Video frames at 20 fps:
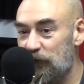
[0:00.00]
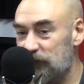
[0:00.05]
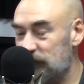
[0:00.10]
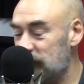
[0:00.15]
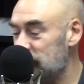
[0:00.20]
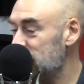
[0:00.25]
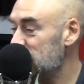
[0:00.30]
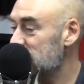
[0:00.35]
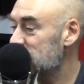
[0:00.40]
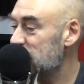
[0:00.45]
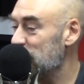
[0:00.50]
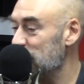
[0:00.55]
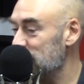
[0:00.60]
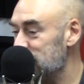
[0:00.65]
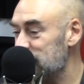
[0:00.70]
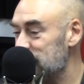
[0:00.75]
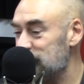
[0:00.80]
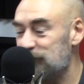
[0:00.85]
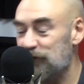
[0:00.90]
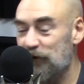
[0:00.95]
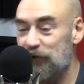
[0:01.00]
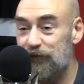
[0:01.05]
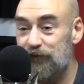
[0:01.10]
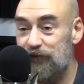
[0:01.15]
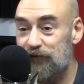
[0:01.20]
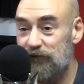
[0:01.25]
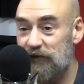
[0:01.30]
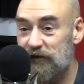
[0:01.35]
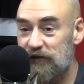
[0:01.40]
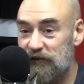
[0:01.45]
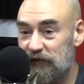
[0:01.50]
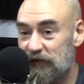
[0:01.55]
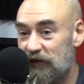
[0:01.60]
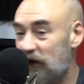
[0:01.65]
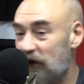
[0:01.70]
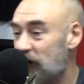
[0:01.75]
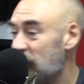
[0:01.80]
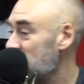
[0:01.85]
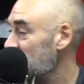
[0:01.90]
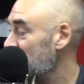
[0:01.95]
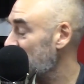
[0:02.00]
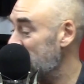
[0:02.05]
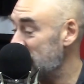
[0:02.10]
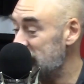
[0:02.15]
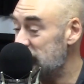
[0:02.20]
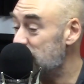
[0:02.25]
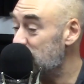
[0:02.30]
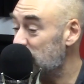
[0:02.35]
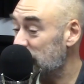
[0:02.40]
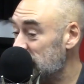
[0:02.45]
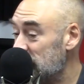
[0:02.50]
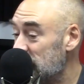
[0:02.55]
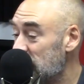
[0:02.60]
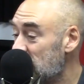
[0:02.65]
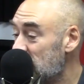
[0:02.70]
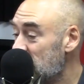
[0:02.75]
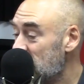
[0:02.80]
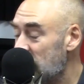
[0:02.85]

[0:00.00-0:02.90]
we didn't miss Curtis Jones' recent guile, anybody.